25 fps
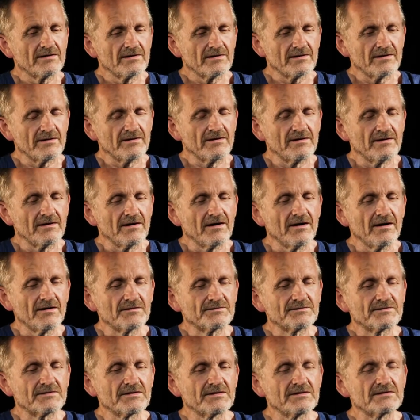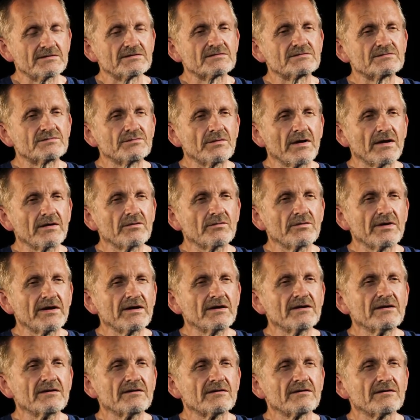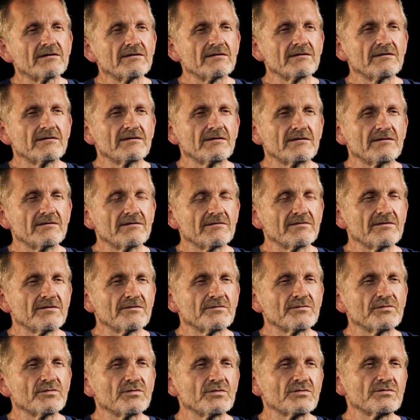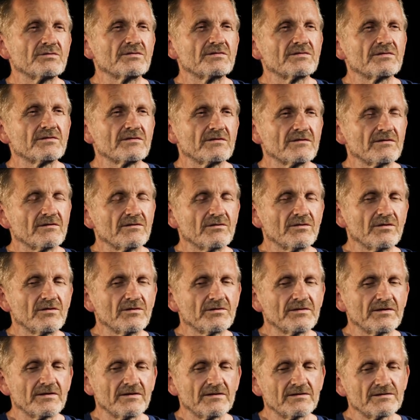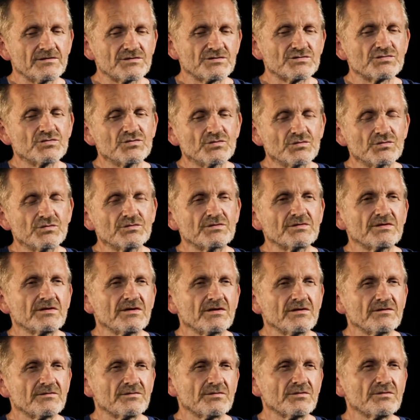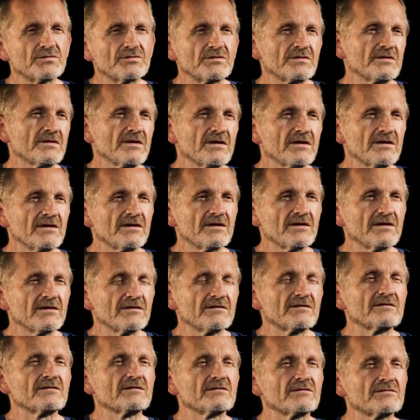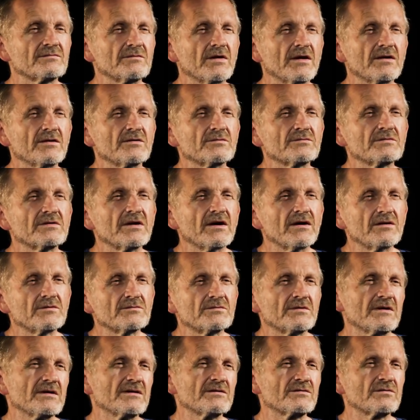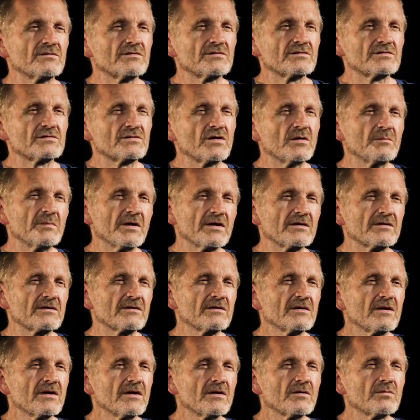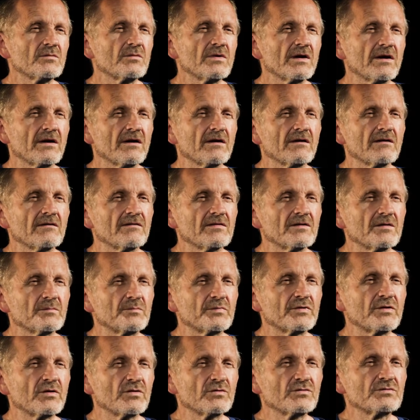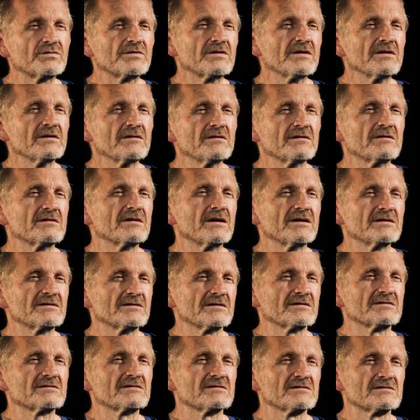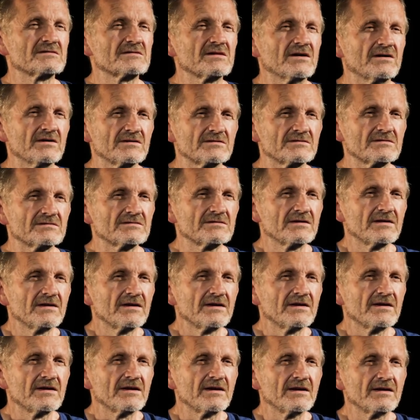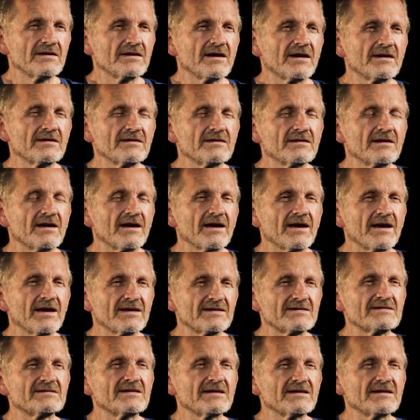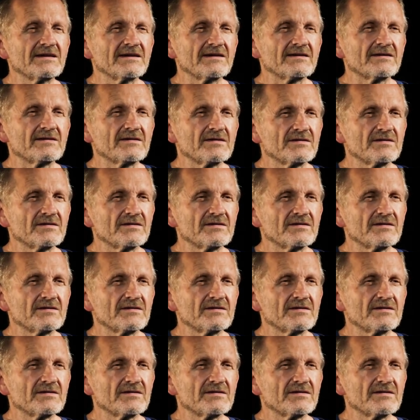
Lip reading: after swallowing, the food or the chewed food is swallowed down into the stomach, where the protein digestion starts in an acidic